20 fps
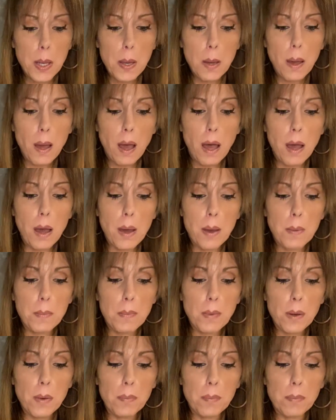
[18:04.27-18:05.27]

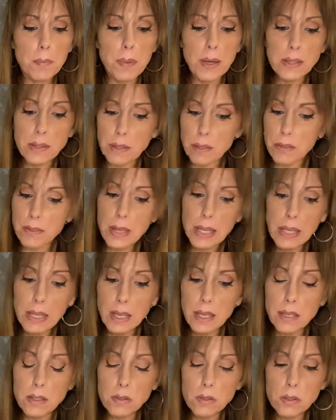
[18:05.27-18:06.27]
But the thing
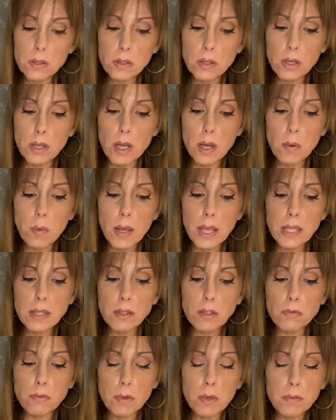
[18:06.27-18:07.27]
is,
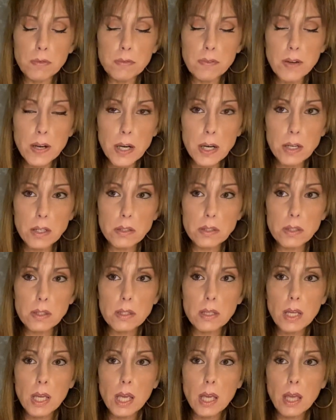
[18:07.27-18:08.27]
in the
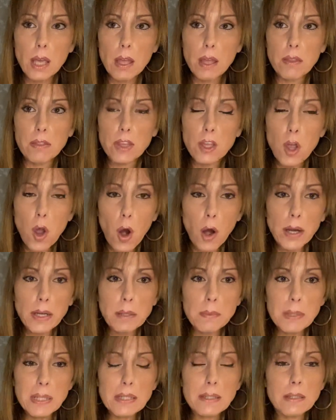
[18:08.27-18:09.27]
reverse, the
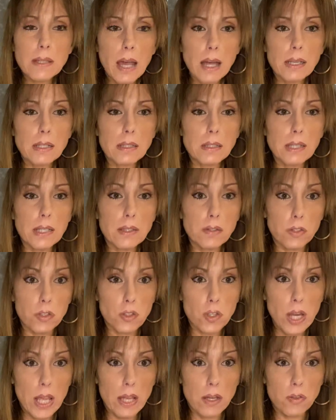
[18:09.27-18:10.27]
argument is not going to lead to
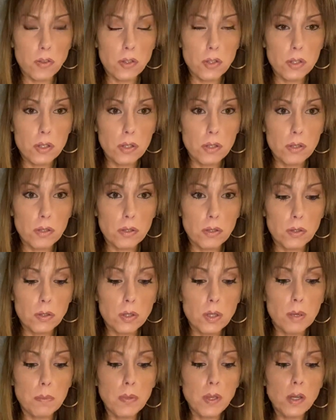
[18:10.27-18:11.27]
change.
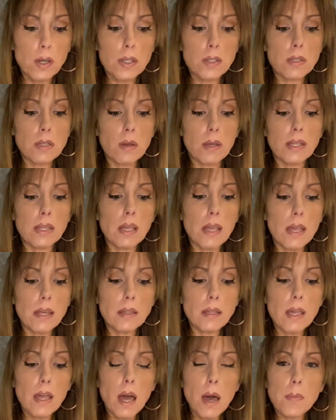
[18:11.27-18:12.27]
So because in
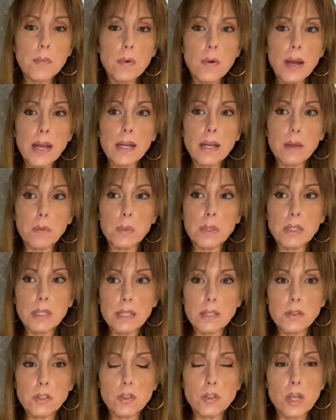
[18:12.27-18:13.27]
the upright, it would
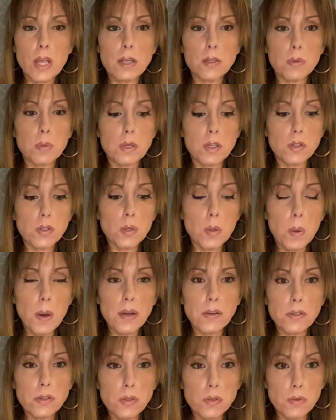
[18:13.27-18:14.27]
lead to change because
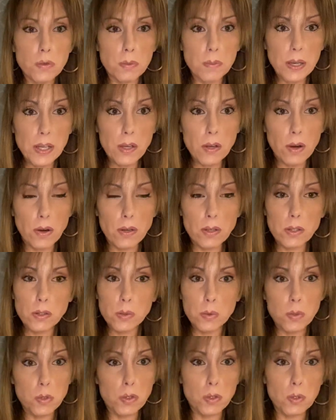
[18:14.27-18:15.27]
Aquarius is ruled by
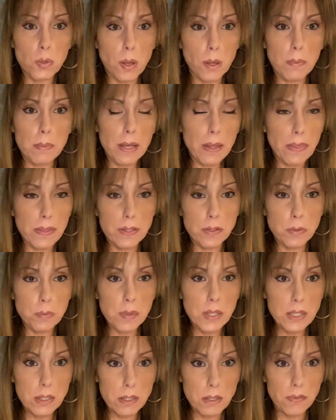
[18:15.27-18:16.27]
Uranus, which is all about things
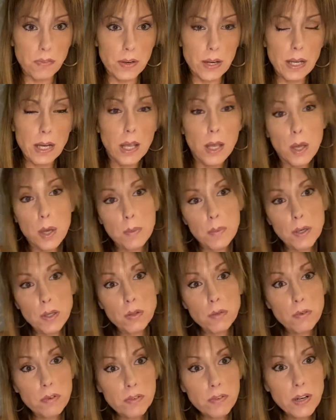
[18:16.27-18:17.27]
being different. But
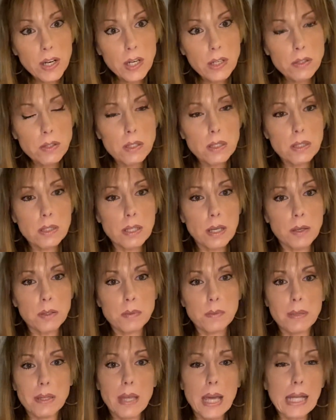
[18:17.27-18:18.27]
in the reverse, this
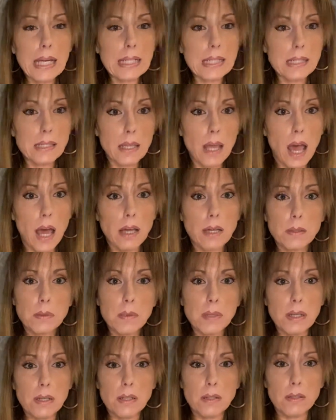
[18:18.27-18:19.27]
tells me that it's not going
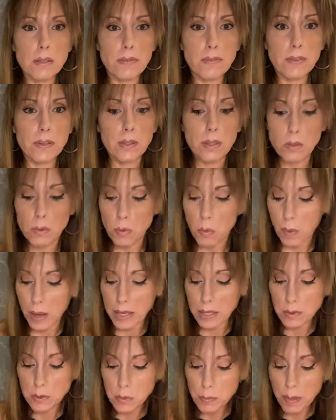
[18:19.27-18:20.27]
to be any different than the
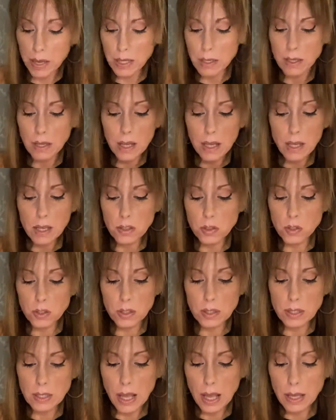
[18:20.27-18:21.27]
way it's been. It's
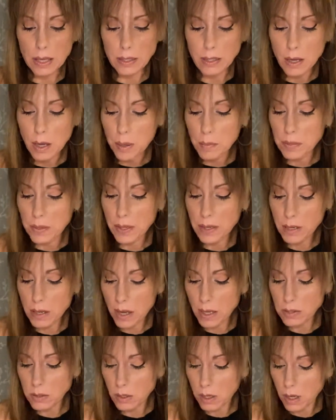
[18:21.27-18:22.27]
just not. But then
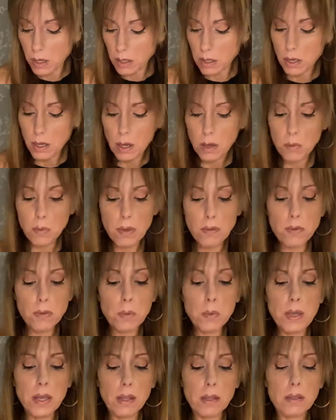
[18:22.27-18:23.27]
guys, look, we have the
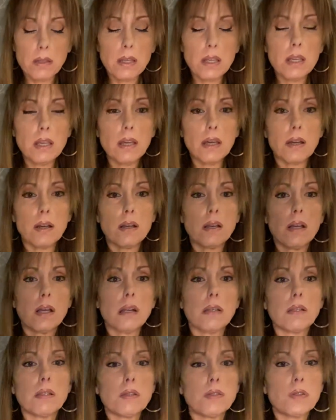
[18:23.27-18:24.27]
Wheel of the Year.
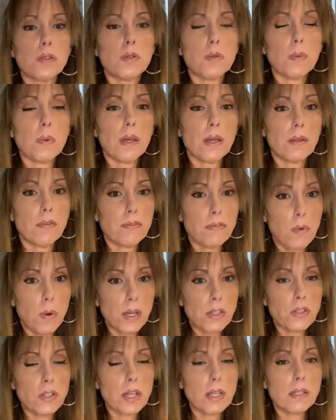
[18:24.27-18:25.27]
This is the Wheel of
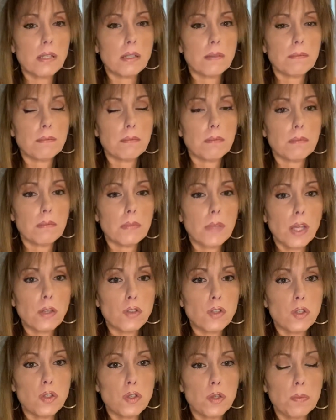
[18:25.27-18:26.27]
Fortune.
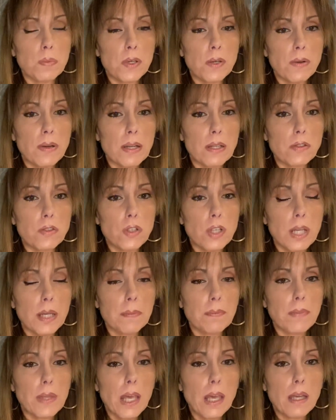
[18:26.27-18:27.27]
So Jupiter
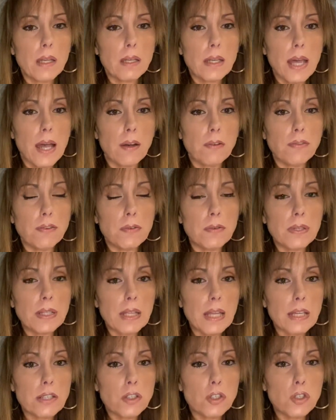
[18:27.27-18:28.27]
energy. Now for
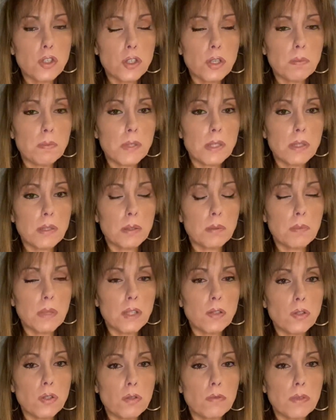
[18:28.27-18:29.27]
relationships, this
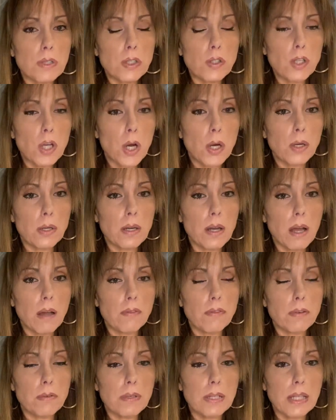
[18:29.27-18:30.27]
means the return
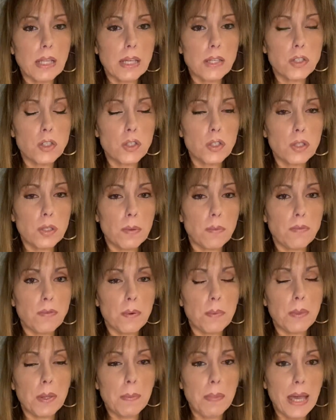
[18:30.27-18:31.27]
of a relationship
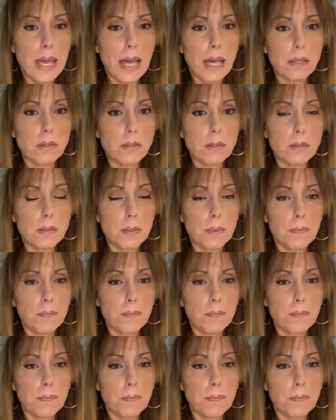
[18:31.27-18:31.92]
from the past.